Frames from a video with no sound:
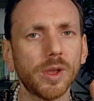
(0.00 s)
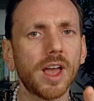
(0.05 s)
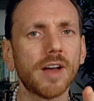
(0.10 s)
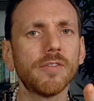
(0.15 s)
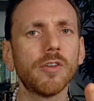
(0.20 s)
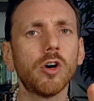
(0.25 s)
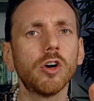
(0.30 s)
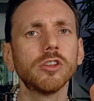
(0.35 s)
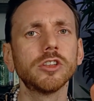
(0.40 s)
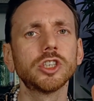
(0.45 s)
have
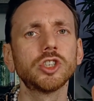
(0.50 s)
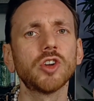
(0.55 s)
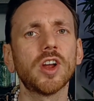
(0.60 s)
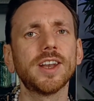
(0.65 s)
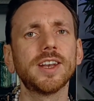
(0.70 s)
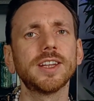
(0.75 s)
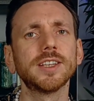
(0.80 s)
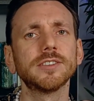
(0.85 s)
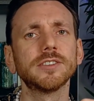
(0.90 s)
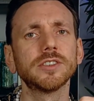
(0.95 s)
all the
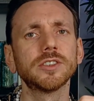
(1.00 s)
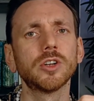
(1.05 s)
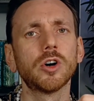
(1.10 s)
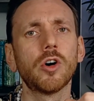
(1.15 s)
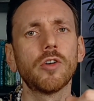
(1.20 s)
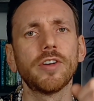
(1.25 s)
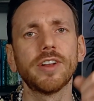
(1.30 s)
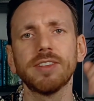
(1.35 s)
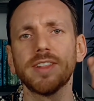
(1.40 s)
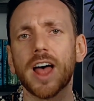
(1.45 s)
trending
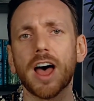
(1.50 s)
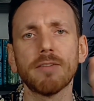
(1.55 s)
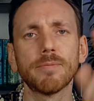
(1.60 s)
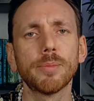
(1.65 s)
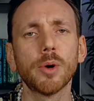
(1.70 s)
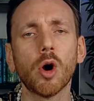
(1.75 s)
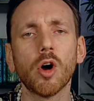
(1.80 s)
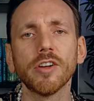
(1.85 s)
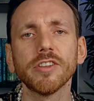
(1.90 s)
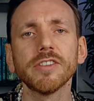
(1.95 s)
stories that have
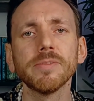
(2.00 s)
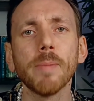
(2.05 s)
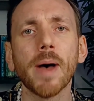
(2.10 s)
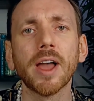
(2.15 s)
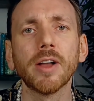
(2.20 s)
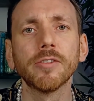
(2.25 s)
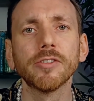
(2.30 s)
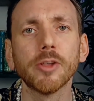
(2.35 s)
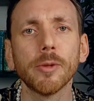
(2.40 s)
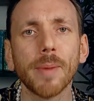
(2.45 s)
brought a
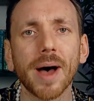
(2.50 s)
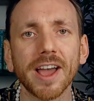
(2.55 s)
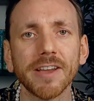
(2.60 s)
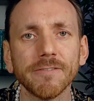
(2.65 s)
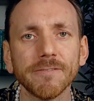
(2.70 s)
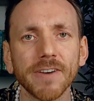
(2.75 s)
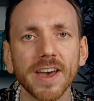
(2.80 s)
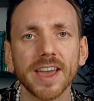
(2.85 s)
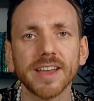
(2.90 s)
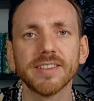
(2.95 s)
smile to my
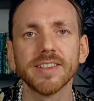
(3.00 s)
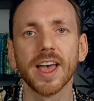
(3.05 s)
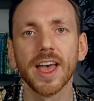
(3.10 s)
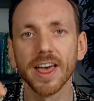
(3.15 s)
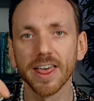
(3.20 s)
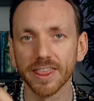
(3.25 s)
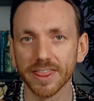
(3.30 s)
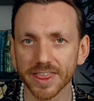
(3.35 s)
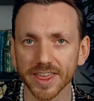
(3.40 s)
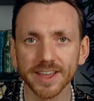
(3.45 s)
face
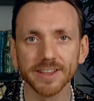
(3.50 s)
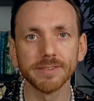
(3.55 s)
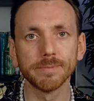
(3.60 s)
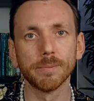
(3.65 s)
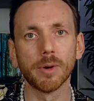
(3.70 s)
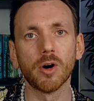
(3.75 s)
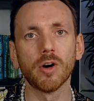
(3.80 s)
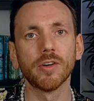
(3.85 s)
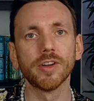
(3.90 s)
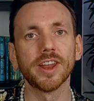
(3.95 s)
this
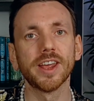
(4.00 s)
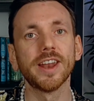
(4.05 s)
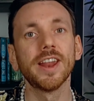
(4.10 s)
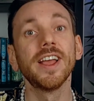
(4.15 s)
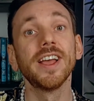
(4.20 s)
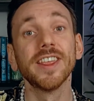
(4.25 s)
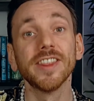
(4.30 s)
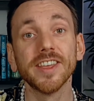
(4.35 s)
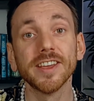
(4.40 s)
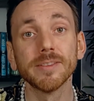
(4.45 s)
morning,
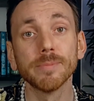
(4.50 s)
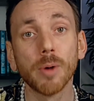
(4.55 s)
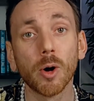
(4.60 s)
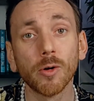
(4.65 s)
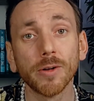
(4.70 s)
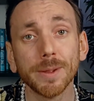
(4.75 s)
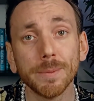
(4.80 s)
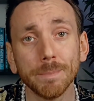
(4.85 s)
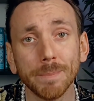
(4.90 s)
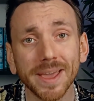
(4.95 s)
this
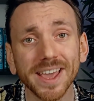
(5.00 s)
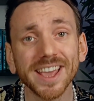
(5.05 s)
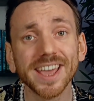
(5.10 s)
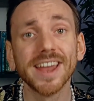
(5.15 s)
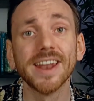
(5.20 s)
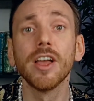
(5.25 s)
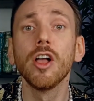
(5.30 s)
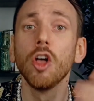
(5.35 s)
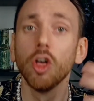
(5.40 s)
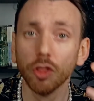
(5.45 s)
morning
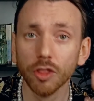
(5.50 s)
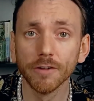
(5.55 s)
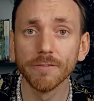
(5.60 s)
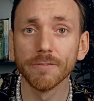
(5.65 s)
being the